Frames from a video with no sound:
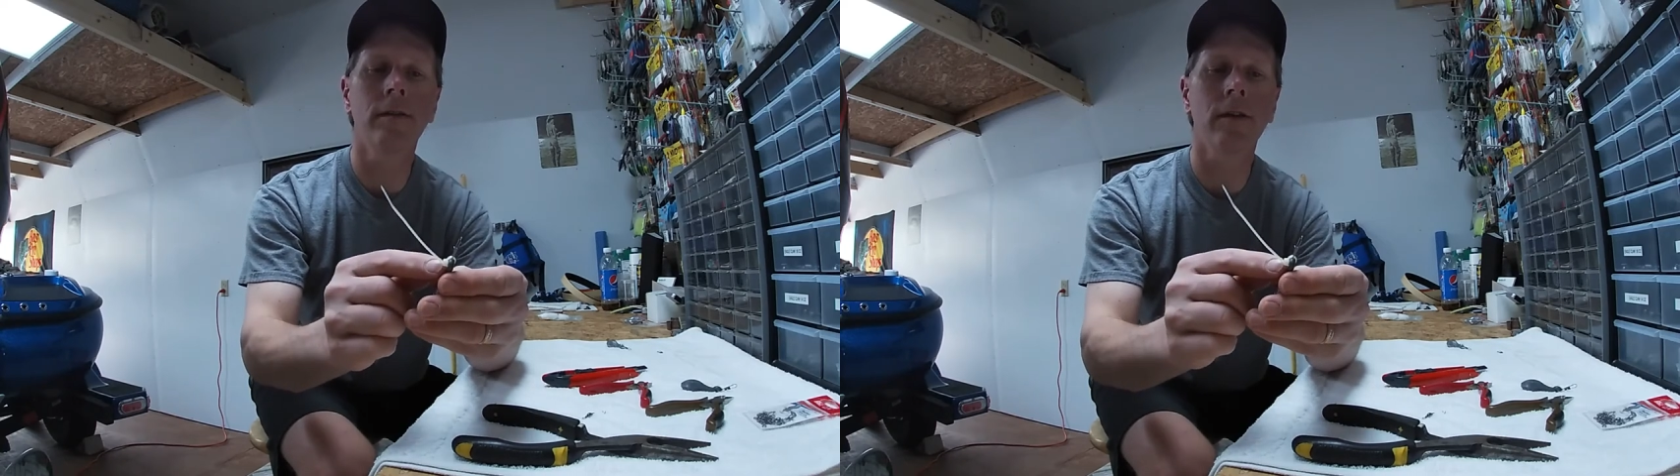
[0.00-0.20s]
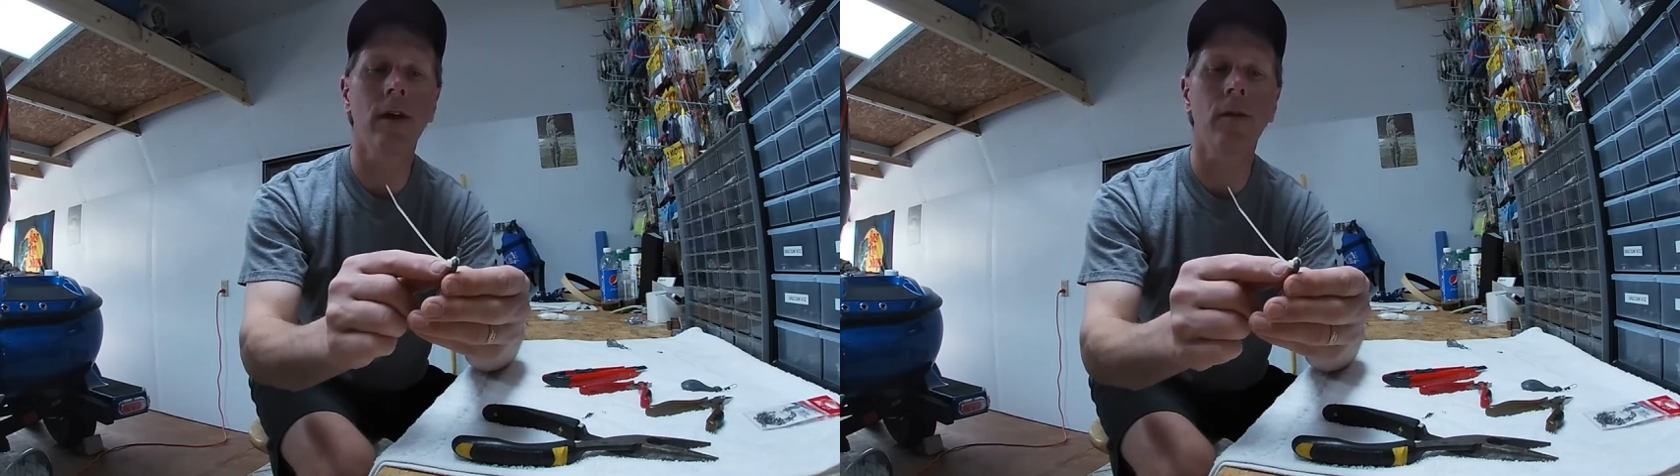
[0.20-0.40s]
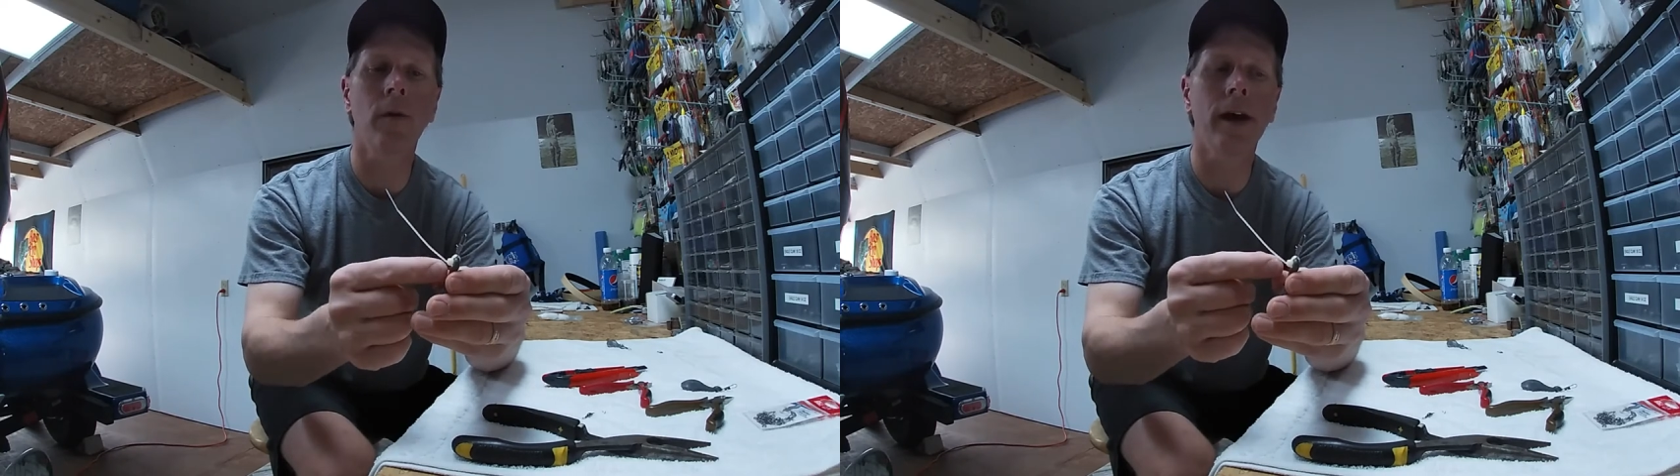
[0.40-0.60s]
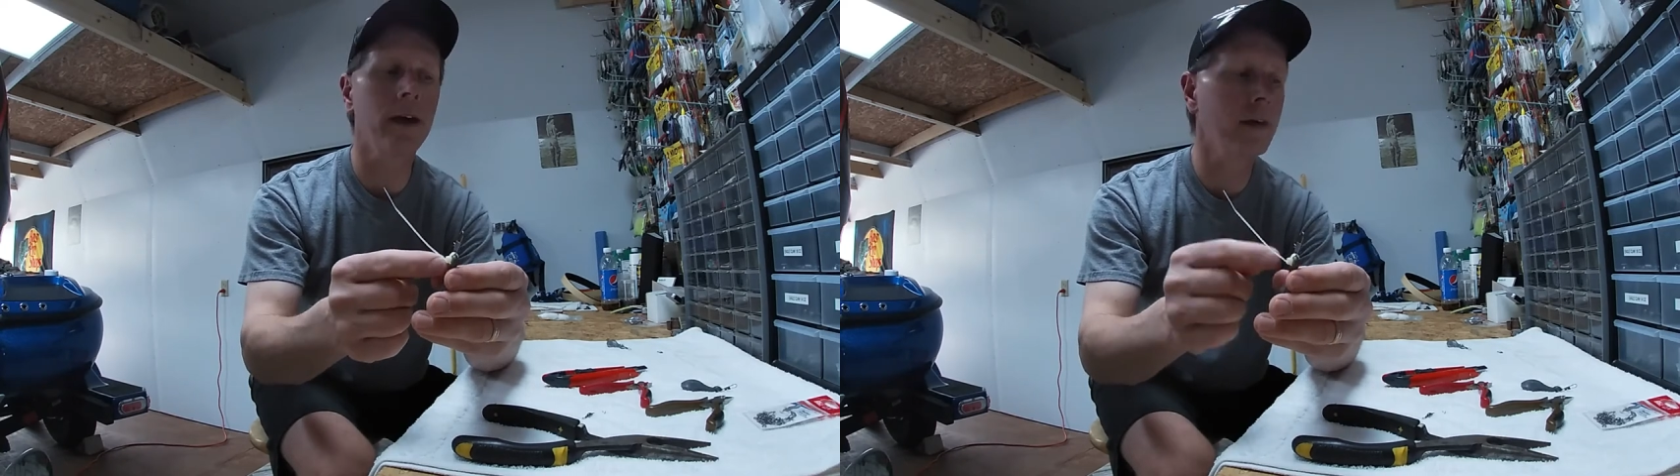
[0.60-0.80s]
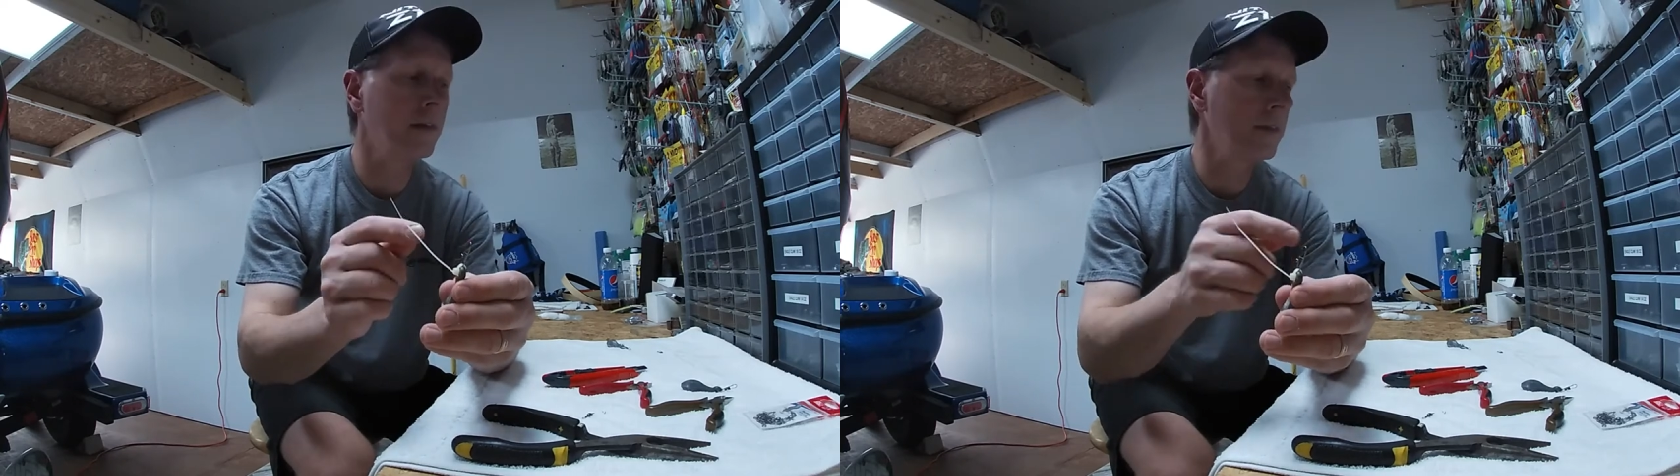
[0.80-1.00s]
The other
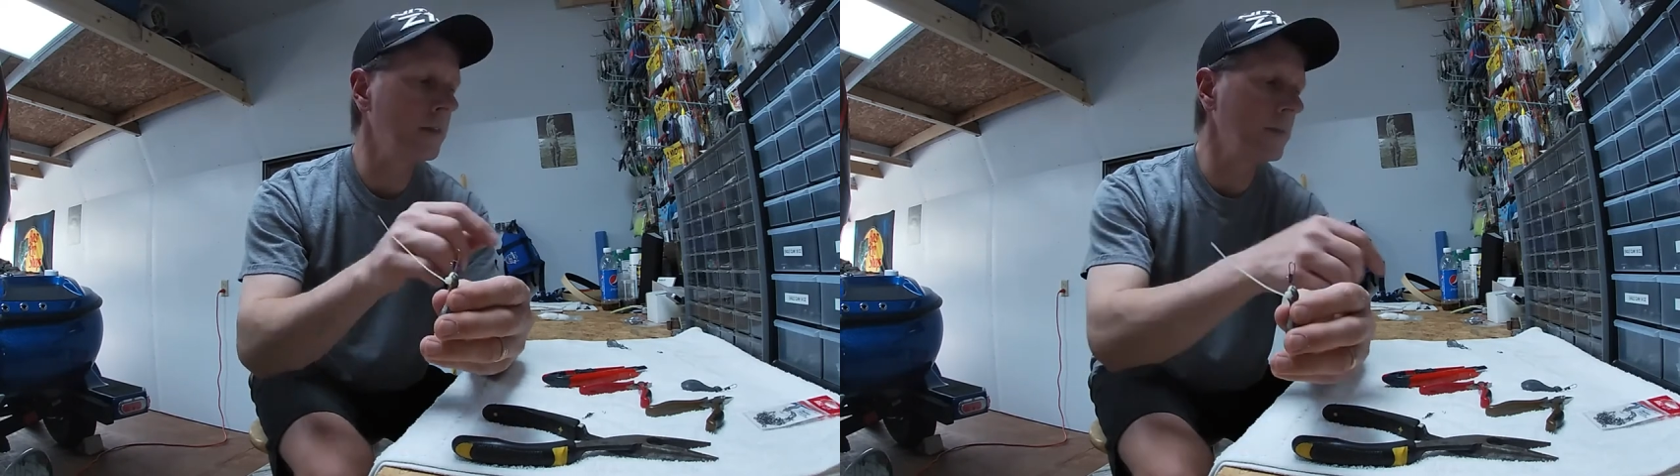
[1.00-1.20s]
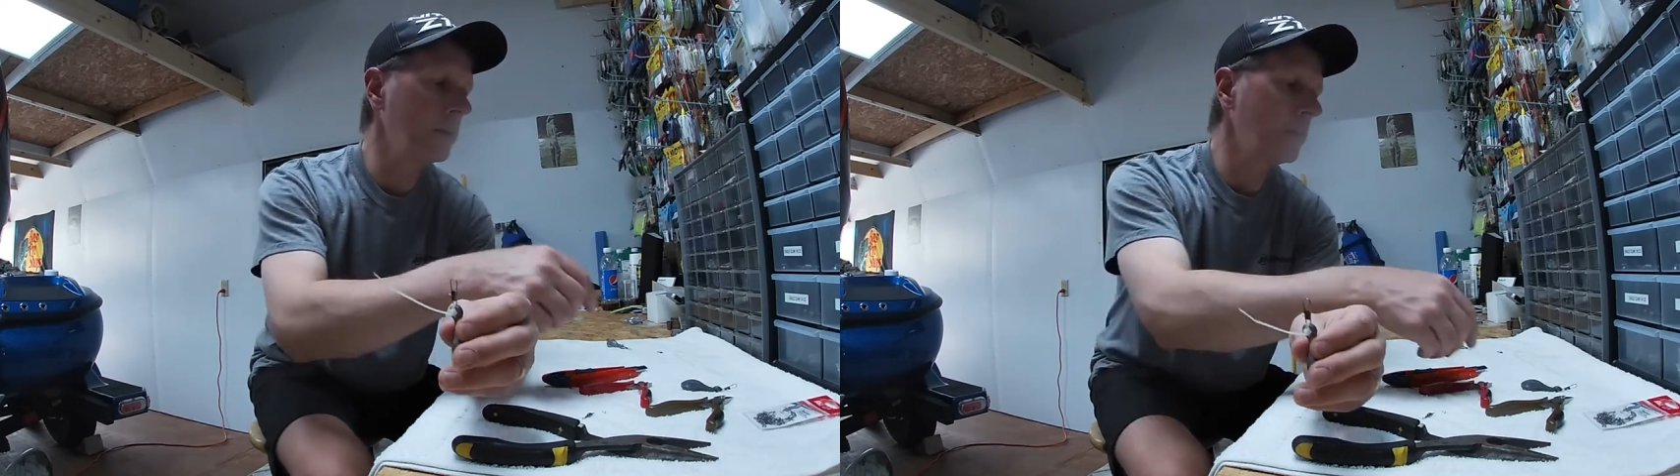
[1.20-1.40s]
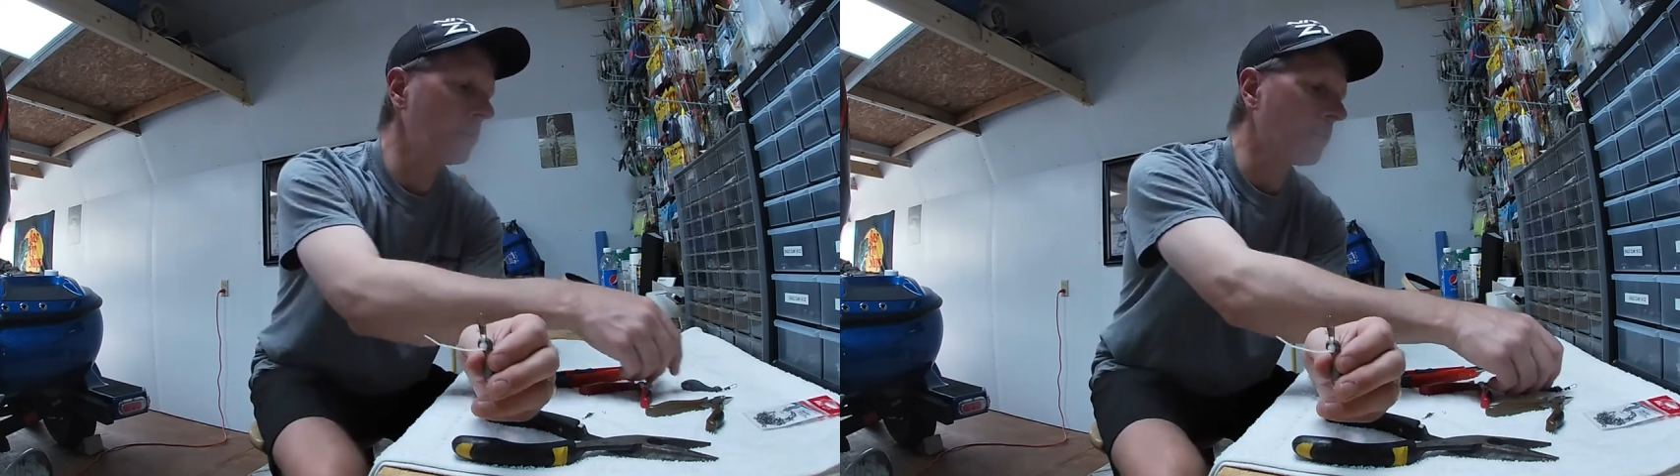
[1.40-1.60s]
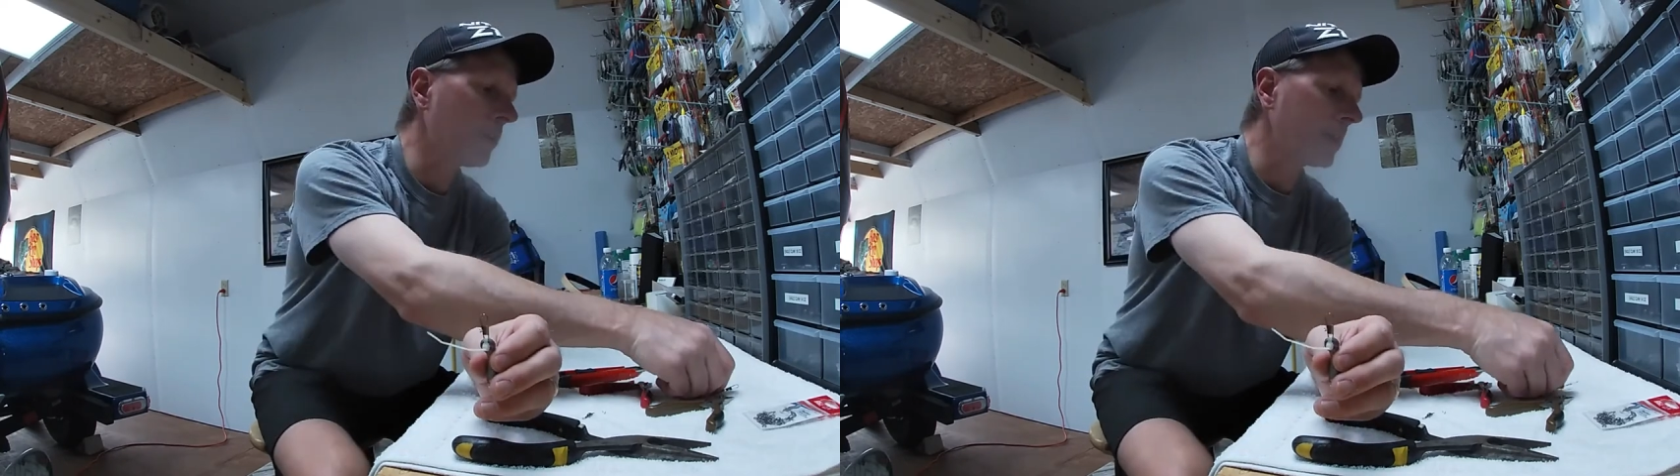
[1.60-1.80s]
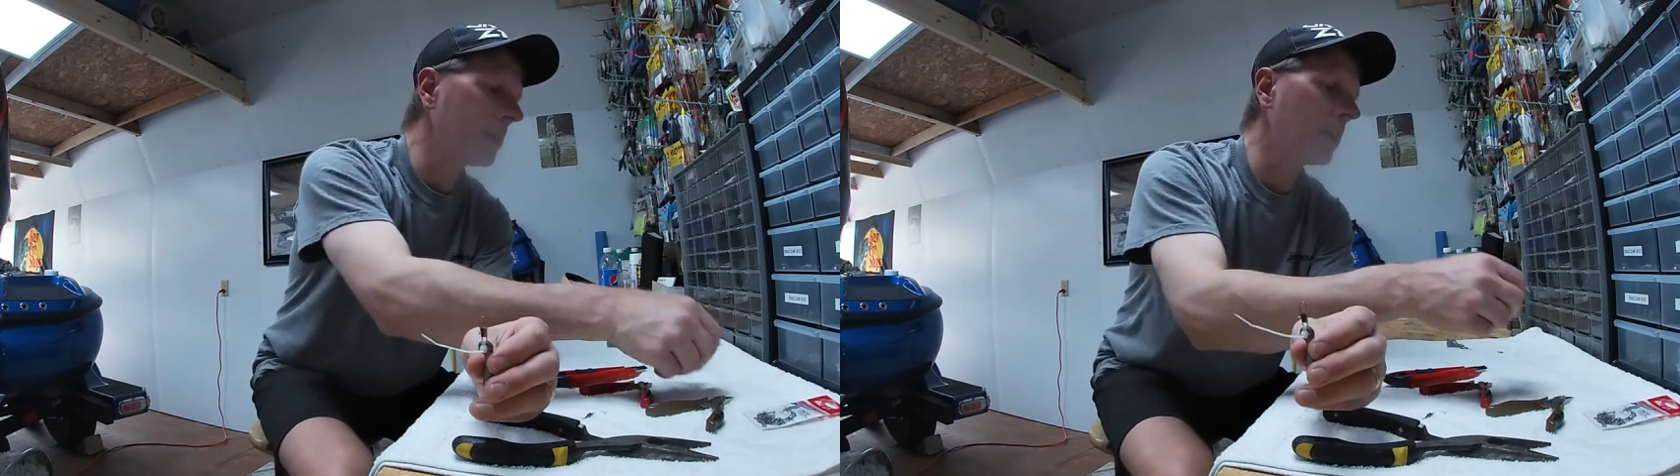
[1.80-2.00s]
way, it'll
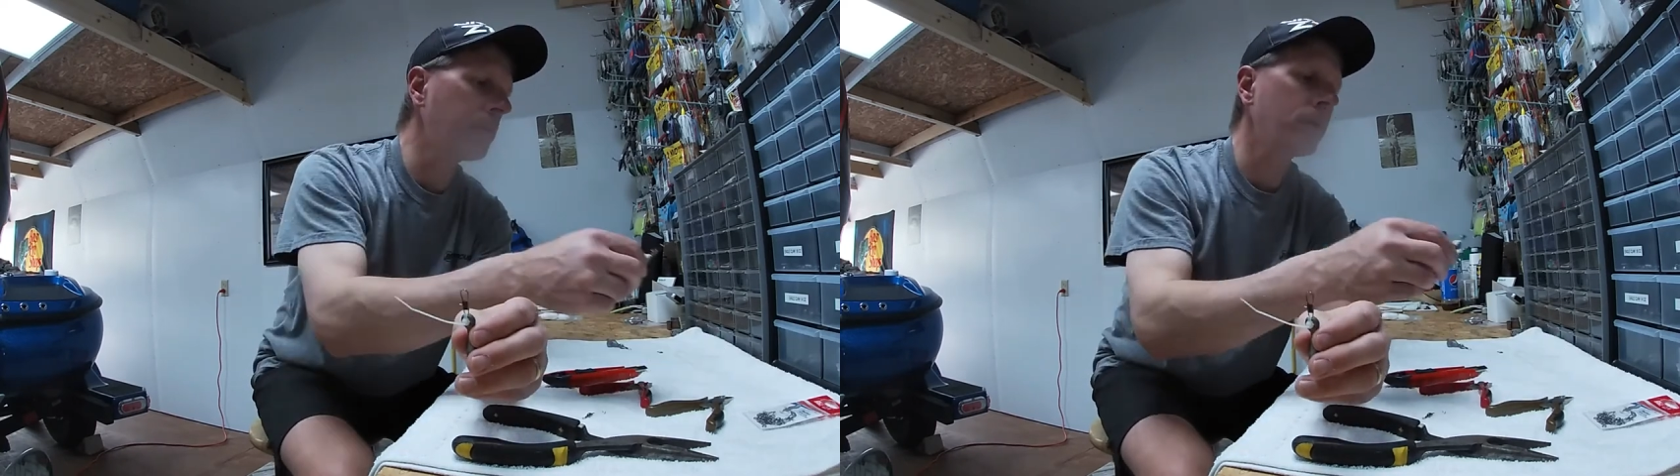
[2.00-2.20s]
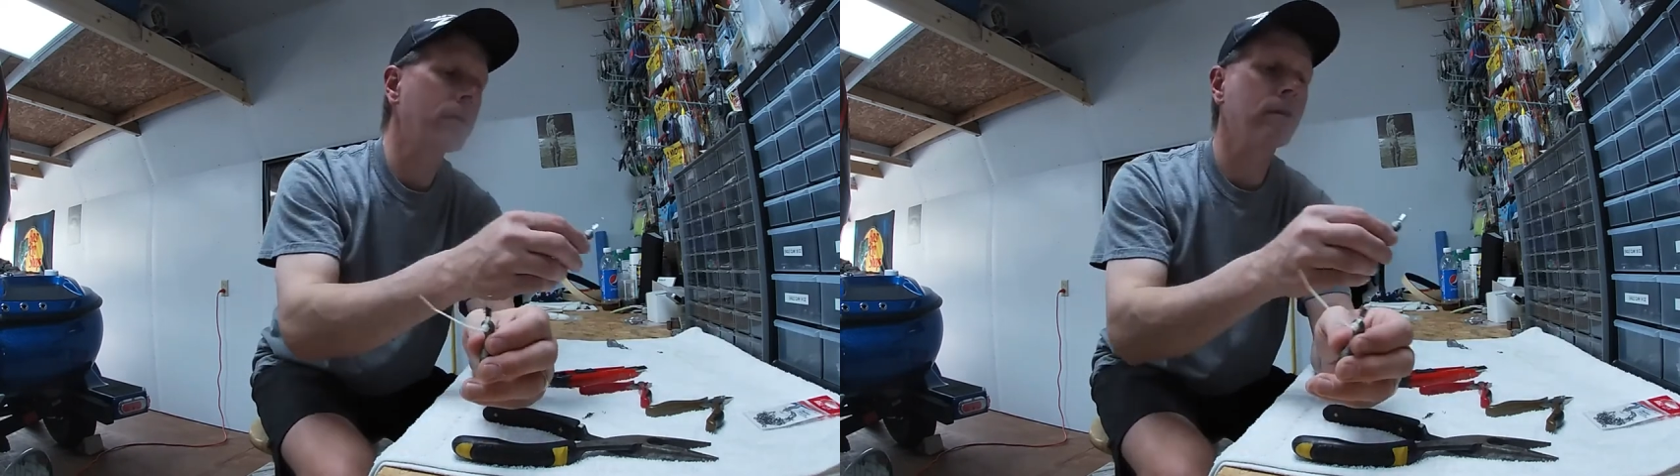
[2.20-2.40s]
bring it up,